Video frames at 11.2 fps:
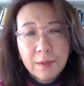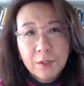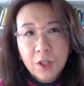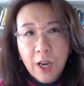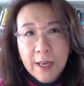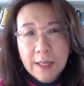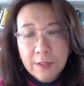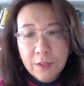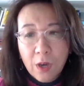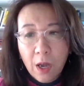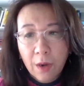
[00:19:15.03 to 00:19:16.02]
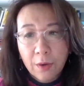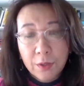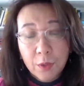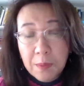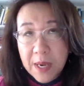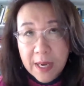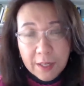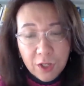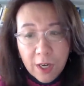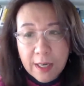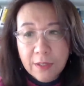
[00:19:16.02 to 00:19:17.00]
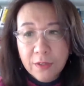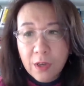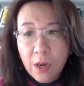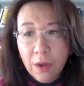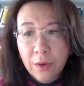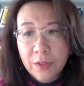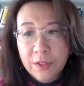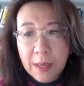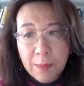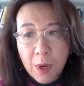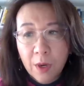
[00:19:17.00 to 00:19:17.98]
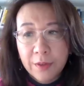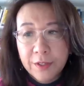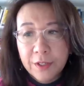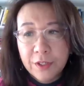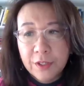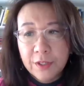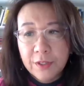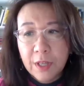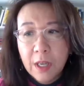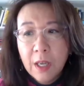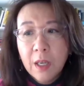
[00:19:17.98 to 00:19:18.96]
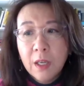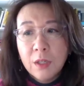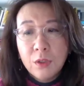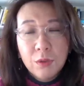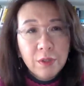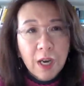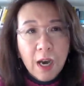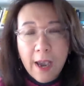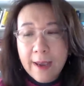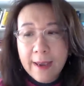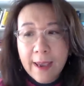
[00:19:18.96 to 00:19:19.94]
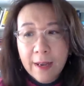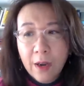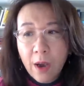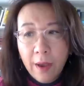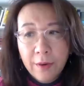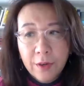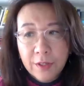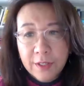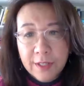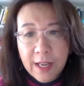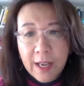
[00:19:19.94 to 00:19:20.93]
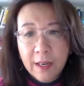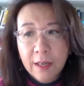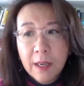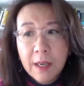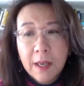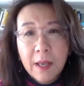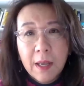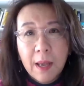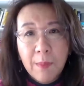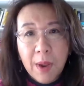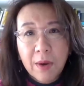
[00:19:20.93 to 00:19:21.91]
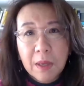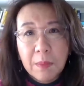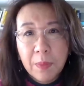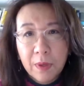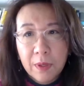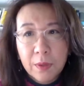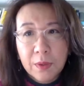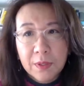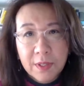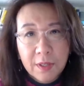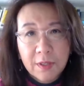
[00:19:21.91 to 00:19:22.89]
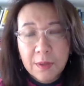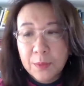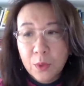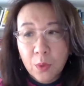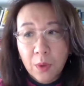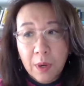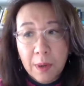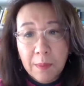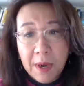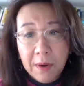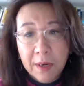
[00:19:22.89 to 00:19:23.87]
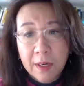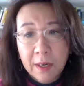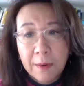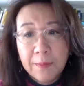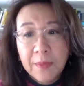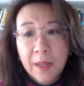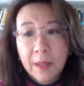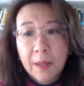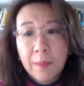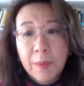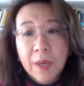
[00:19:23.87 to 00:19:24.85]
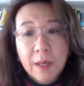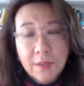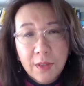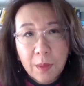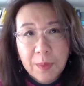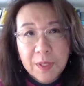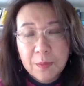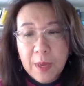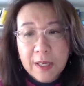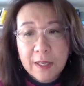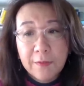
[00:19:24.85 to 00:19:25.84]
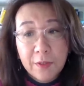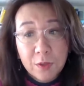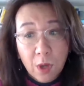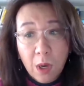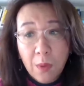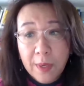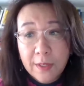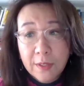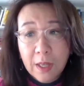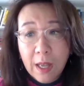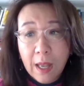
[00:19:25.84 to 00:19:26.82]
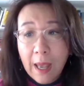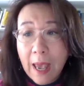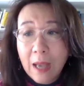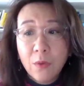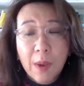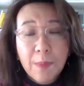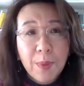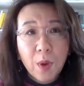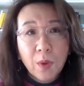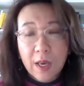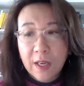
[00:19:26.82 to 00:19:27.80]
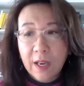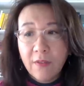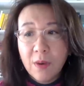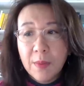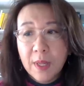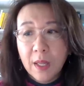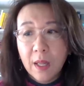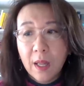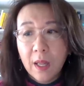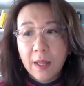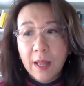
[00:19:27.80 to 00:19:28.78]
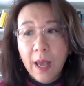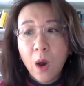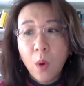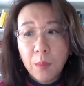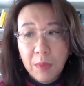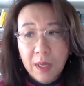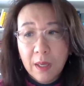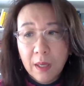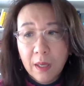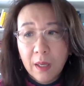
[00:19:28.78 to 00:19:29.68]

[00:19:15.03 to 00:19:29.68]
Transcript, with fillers: Chinese scholars, or many Chinese scholars and politicians, do not and cannot understand American political systems or America, because their perspective is always, how do I build a government that help me,